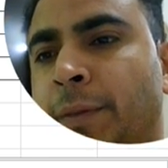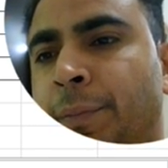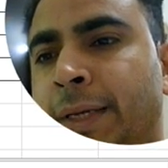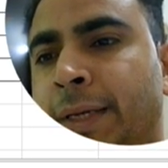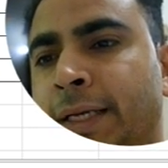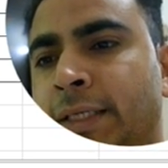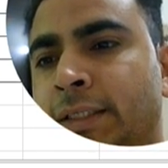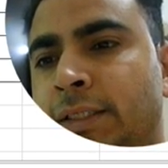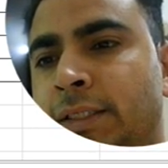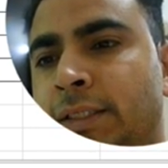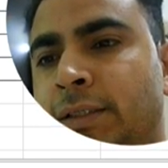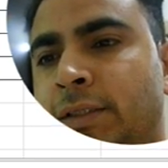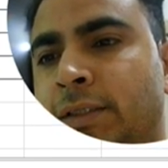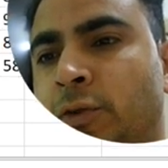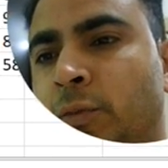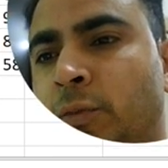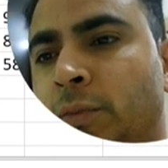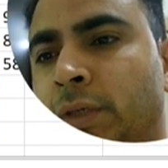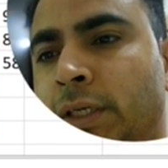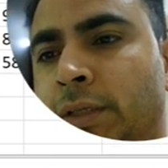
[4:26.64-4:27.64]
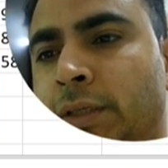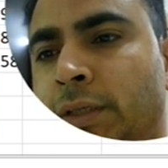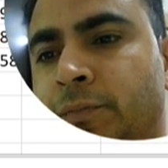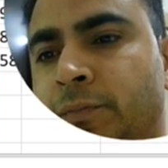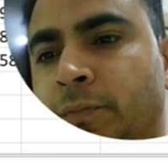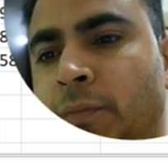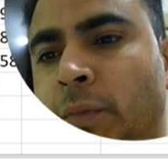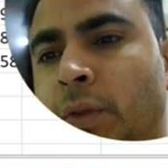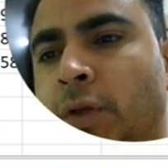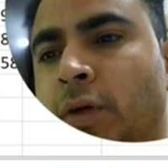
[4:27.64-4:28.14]
You can paste
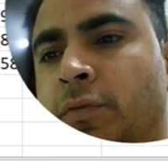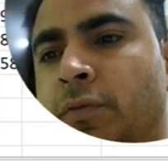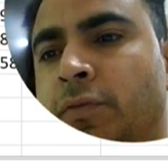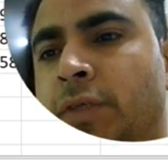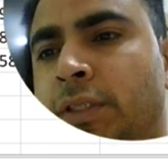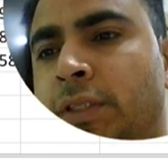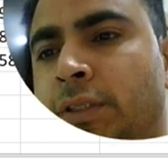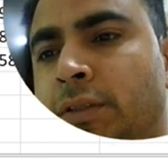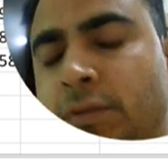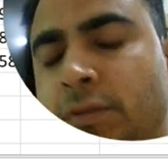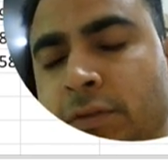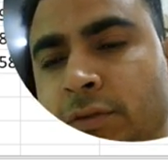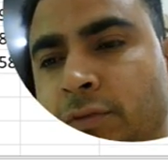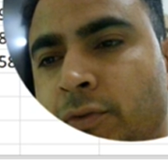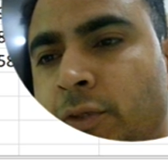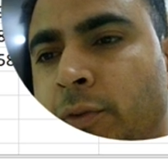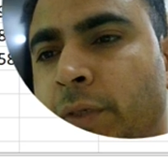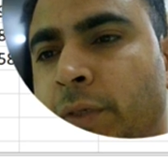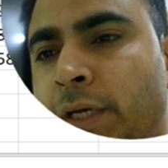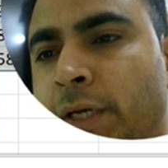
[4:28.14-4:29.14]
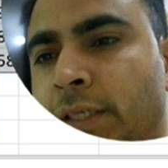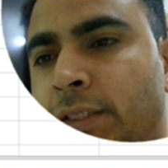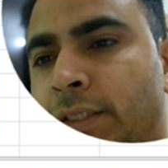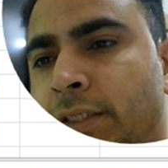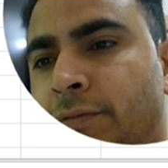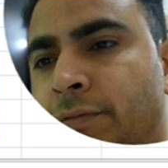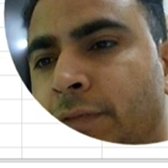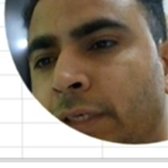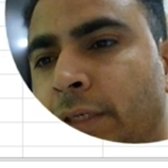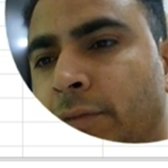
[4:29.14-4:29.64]
normal with
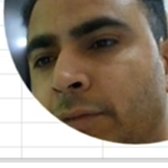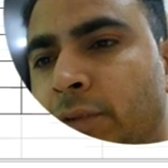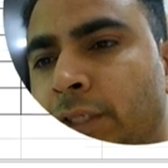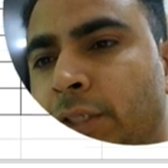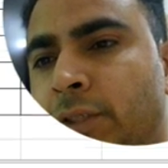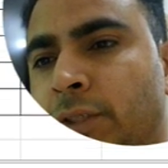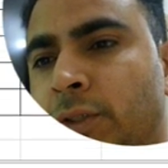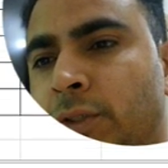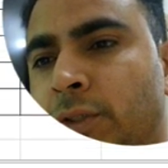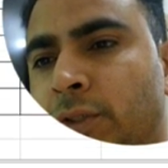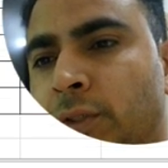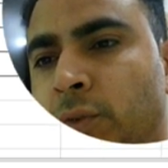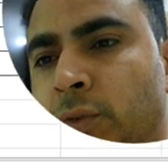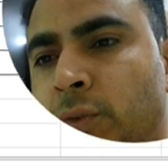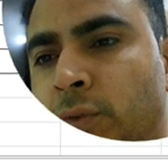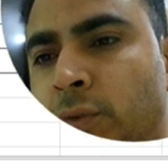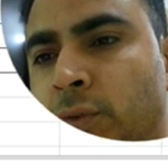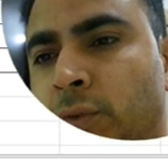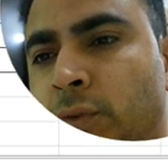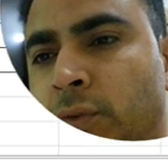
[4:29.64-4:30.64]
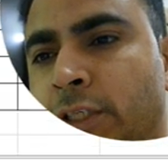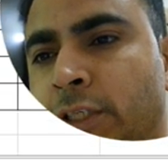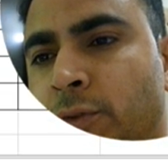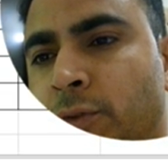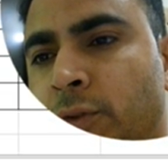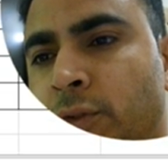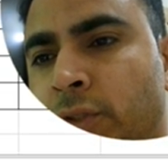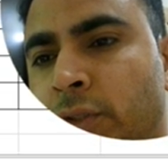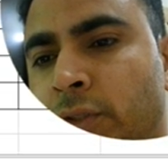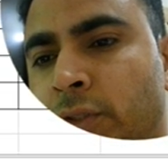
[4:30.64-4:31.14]
formulas. This we have already gone through.
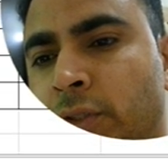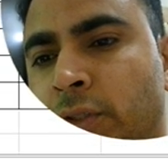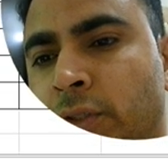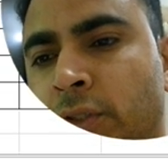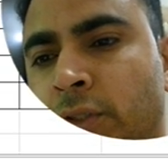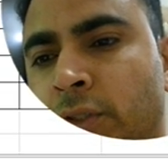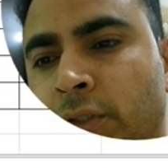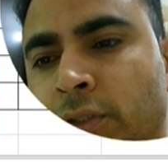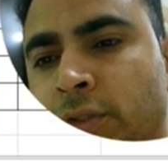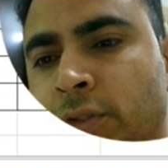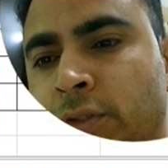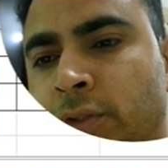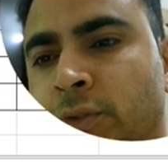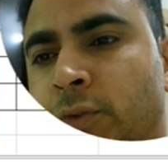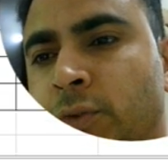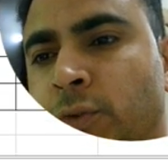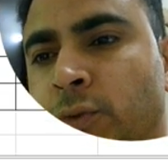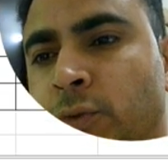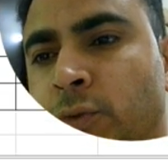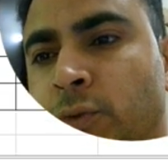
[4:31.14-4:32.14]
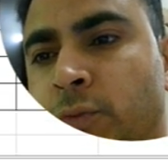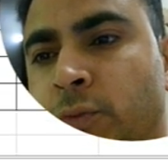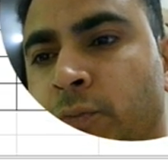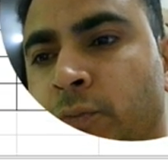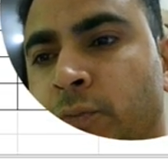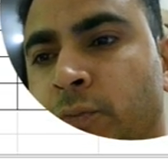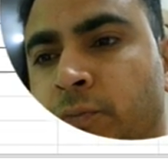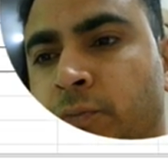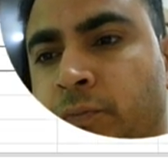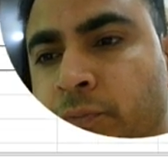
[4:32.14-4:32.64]
Transpose
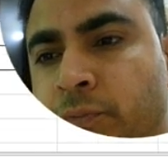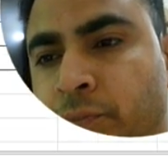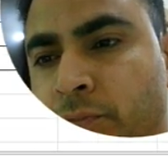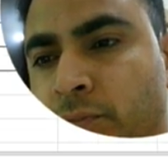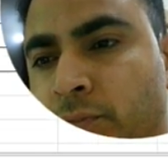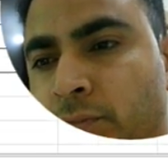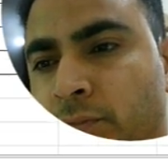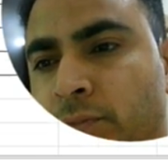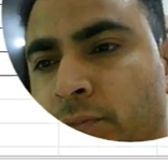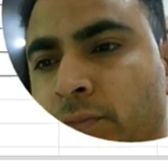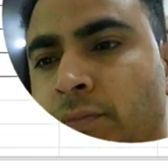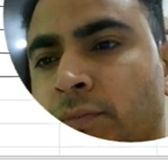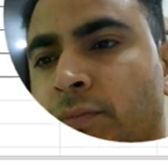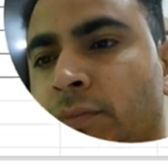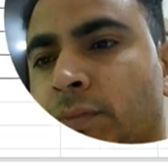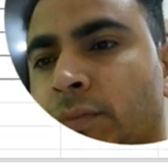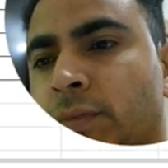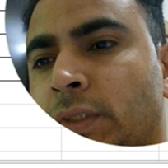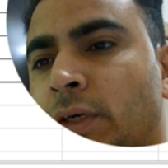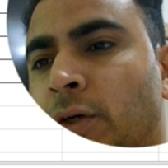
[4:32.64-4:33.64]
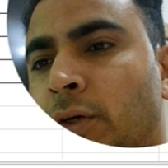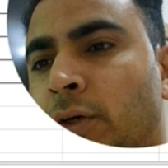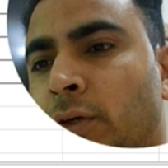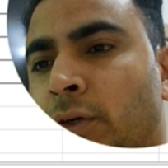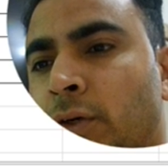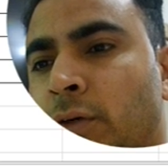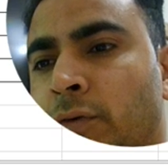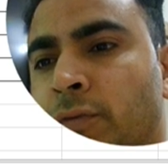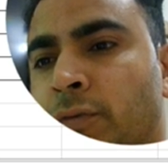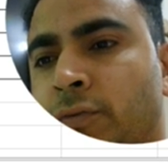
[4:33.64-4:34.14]
to,
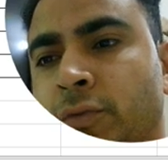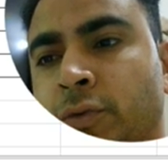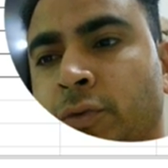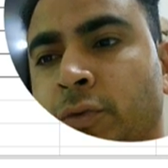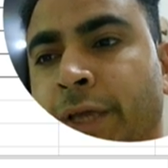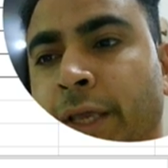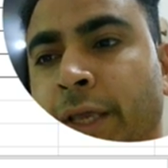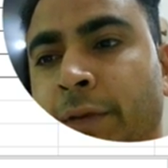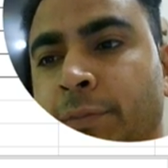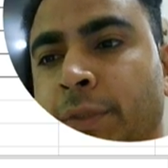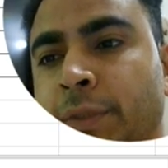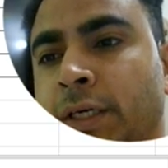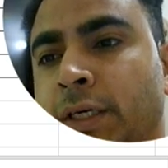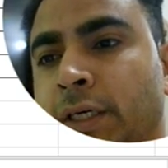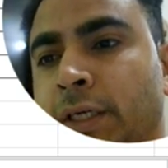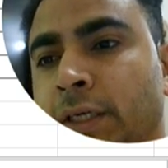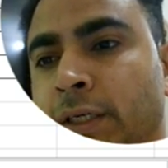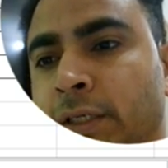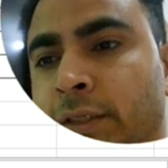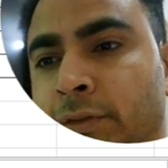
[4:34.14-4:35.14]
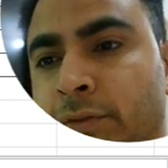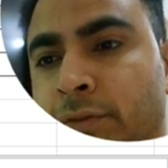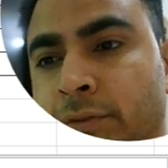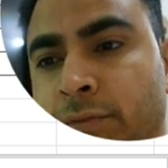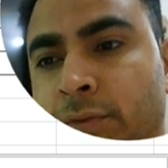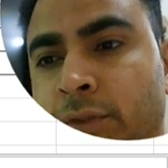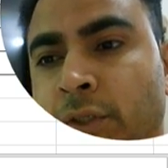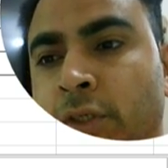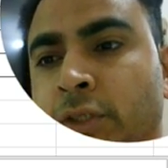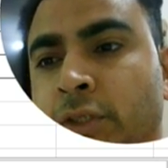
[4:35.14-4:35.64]
or to keep the
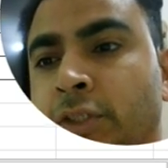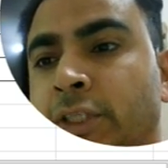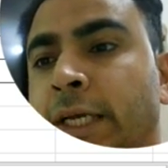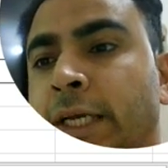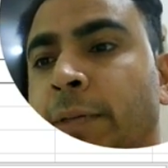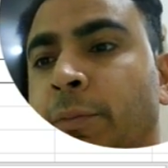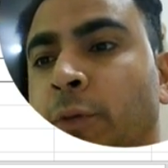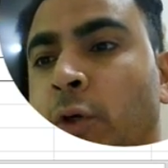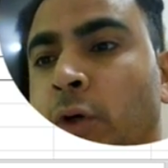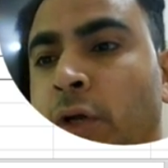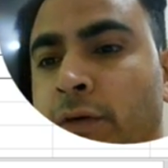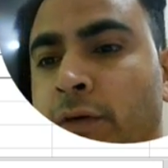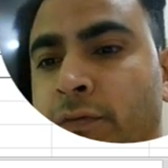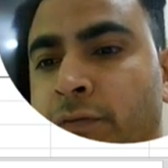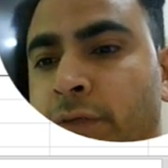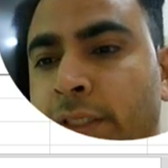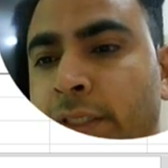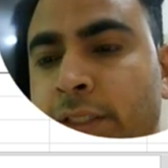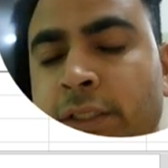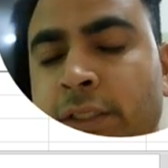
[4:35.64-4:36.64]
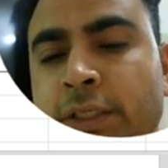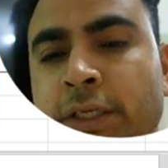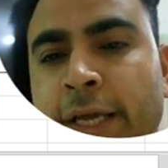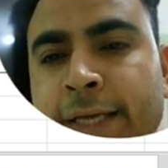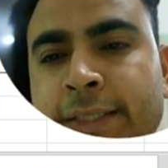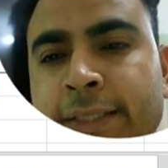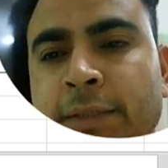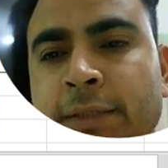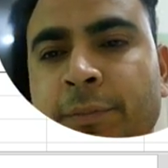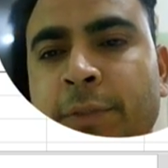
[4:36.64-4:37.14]
same column width.
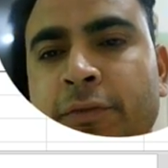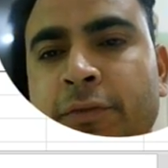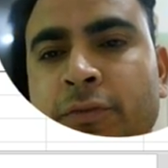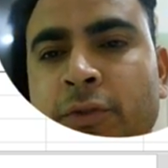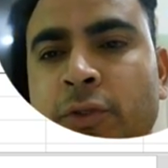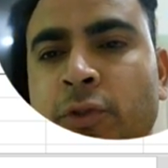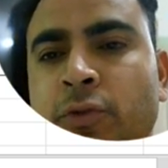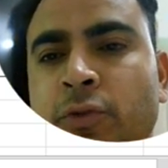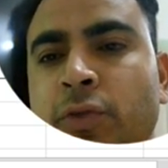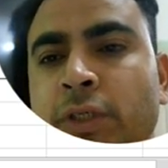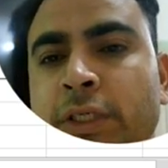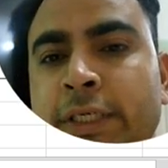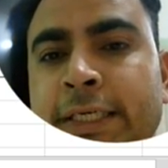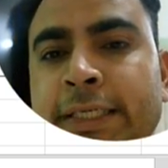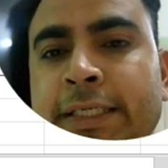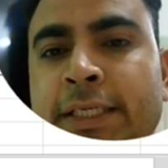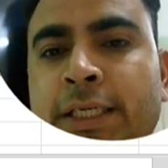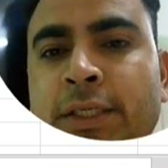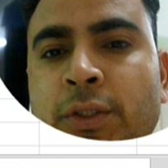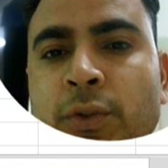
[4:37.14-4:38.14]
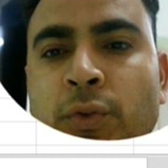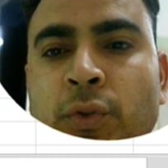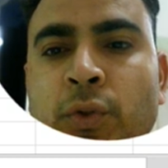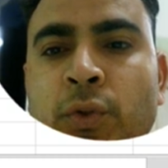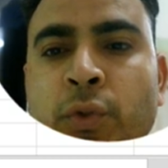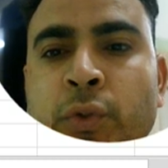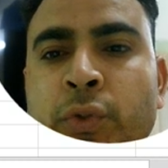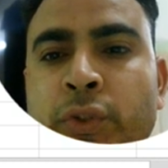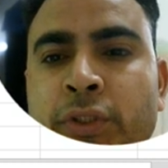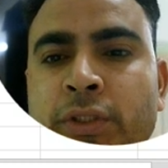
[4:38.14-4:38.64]
Example, if you don't want data
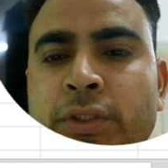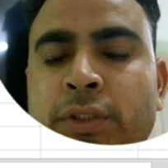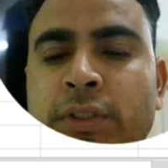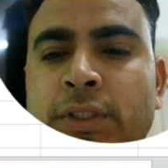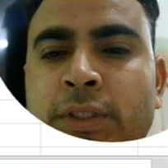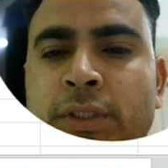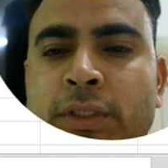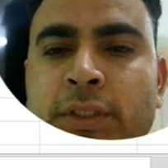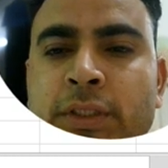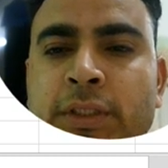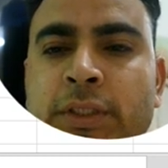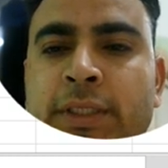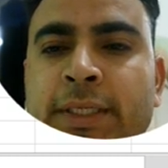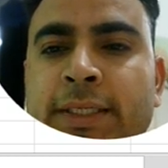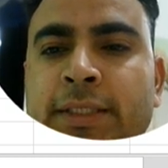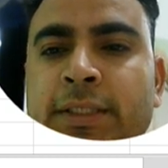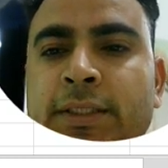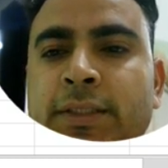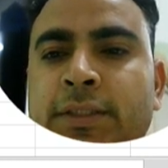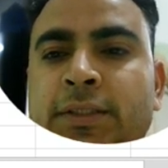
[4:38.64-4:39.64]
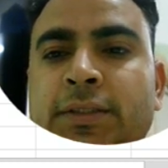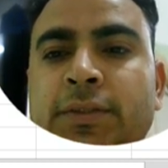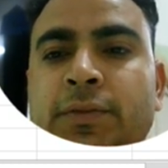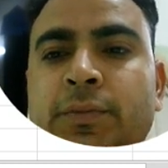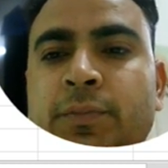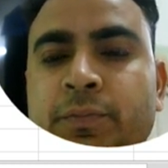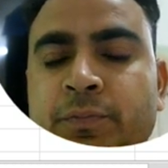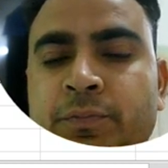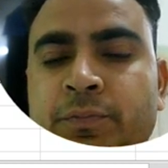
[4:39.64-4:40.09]
to lose that